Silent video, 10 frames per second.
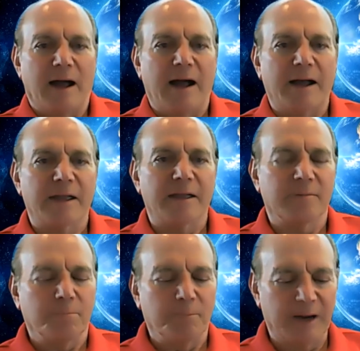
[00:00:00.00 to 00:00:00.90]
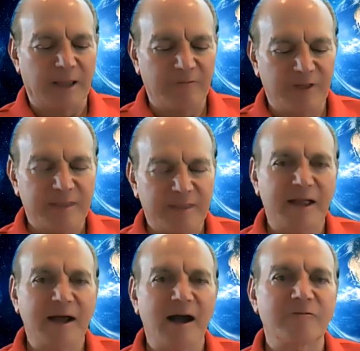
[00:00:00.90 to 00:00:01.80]
I believe that I
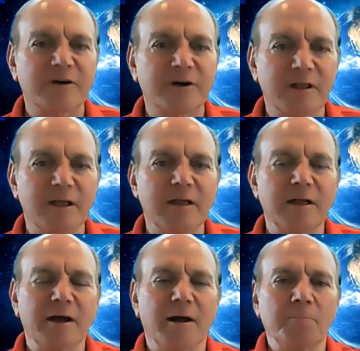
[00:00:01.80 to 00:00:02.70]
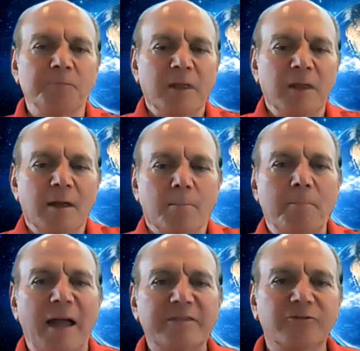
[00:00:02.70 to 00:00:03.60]
covered the
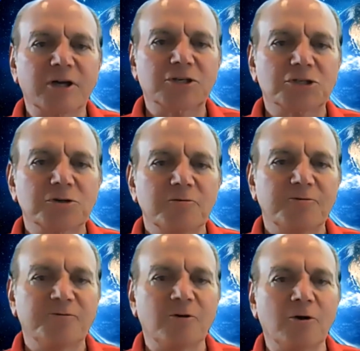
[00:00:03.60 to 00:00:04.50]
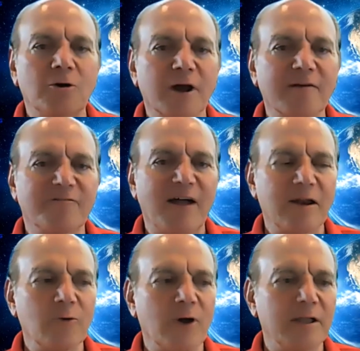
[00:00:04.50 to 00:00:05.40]
metrics for
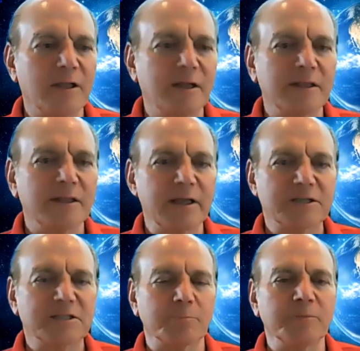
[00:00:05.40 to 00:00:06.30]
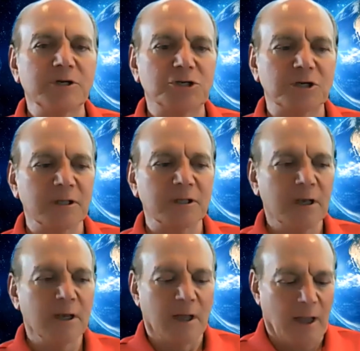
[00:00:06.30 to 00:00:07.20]
evaluating the submission.
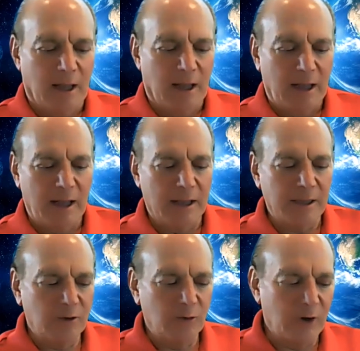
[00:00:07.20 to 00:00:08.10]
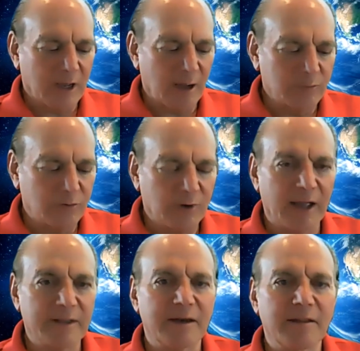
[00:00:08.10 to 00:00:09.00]
You're welcome to
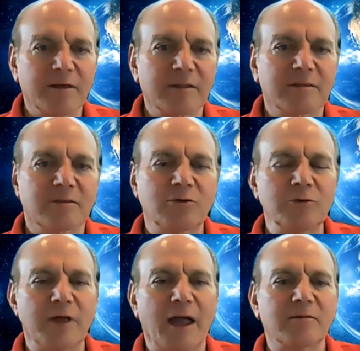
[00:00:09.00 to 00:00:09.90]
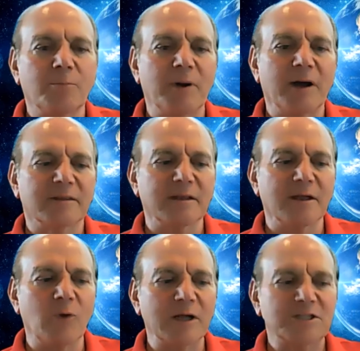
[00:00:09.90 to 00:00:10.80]
add anything to that. But
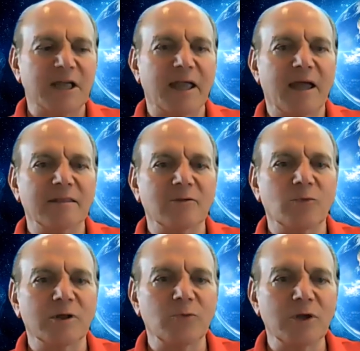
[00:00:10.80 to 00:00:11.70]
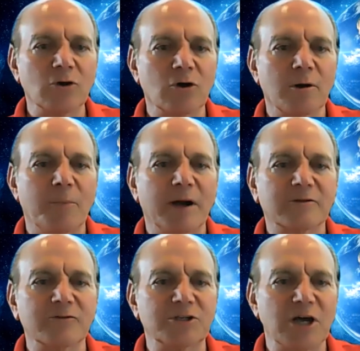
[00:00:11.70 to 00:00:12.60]
once again, when we talk
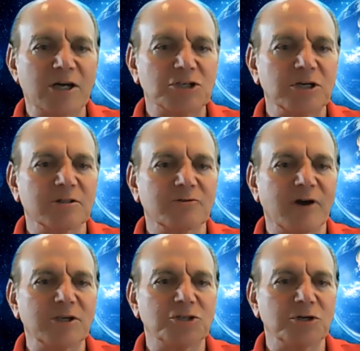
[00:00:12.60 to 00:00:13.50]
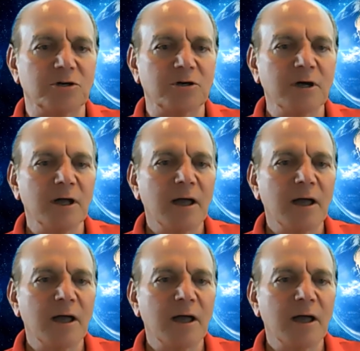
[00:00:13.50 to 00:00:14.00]
about rejection ratio,